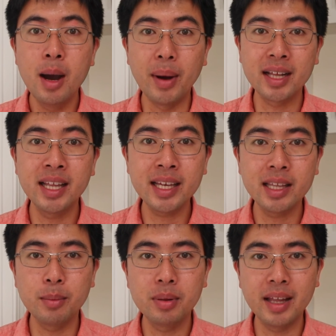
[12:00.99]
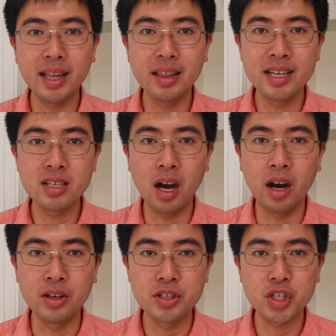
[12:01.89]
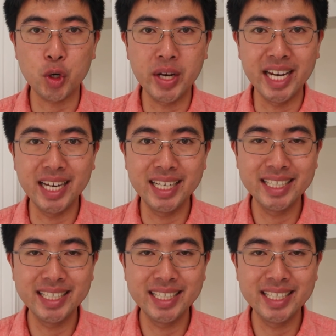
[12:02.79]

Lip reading: by clicking the playlist on screen.